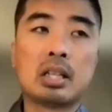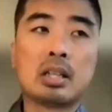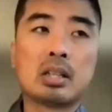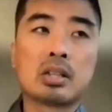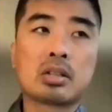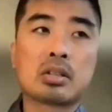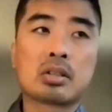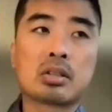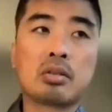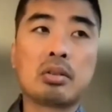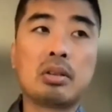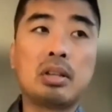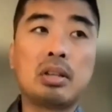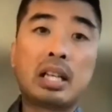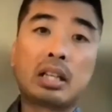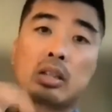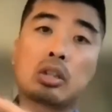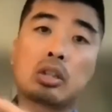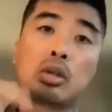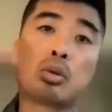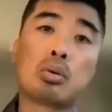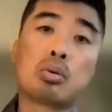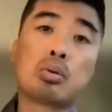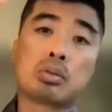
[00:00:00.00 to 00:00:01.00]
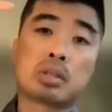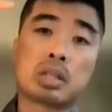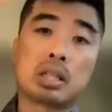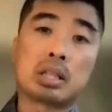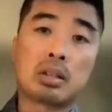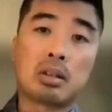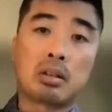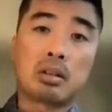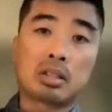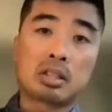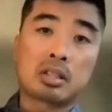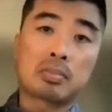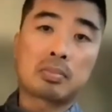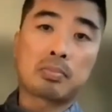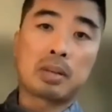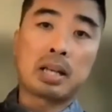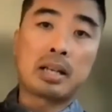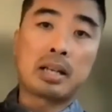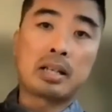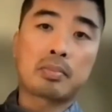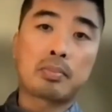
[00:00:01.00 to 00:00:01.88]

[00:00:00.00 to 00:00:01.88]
So you need tools in all this place,